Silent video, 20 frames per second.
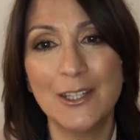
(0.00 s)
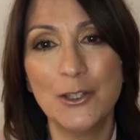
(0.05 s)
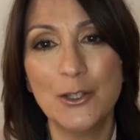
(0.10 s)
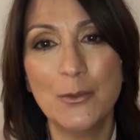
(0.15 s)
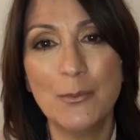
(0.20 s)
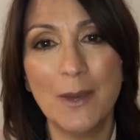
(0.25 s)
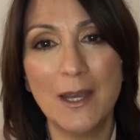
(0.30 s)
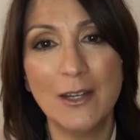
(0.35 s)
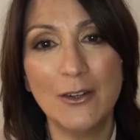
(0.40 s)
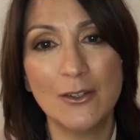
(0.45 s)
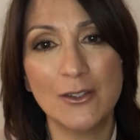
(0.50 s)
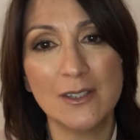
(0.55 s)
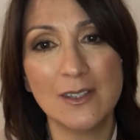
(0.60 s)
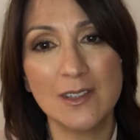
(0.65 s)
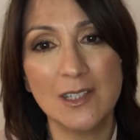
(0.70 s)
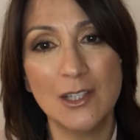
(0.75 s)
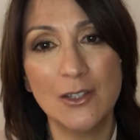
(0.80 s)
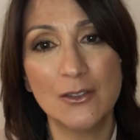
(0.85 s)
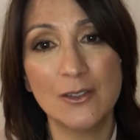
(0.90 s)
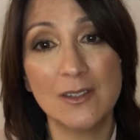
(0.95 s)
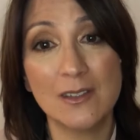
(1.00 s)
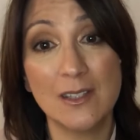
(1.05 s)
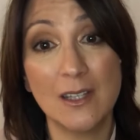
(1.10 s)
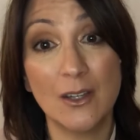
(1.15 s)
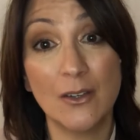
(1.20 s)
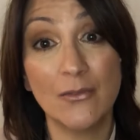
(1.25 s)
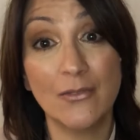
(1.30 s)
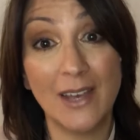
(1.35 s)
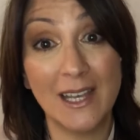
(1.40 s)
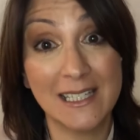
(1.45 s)
You may not see
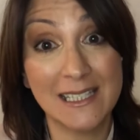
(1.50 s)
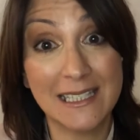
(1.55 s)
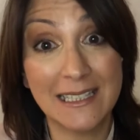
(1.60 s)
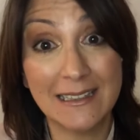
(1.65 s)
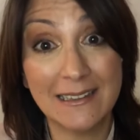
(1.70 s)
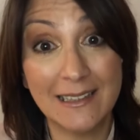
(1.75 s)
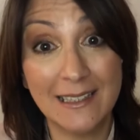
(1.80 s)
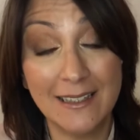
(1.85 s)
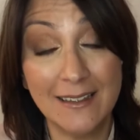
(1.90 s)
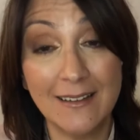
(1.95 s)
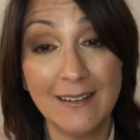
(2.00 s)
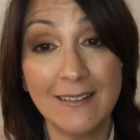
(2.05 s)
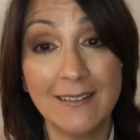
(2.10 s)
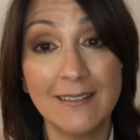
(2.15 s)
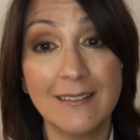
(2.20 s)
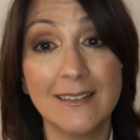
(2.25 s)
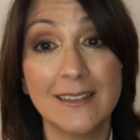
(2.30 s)
yourself as a leader,